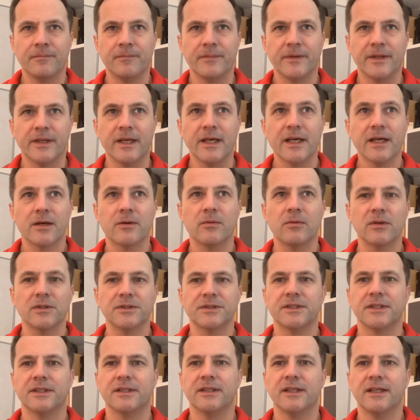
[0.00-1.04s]
air
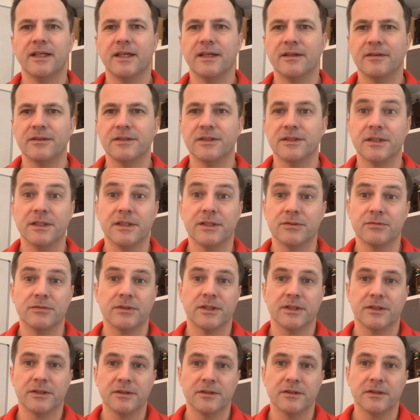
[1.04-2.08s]
quality here is
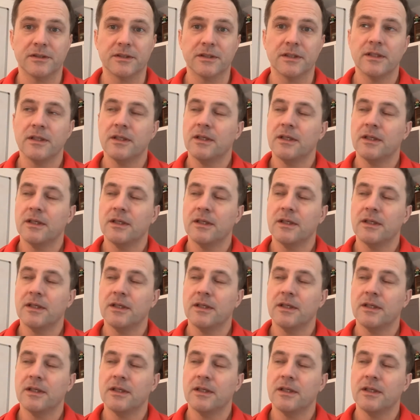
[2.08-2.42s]
really good,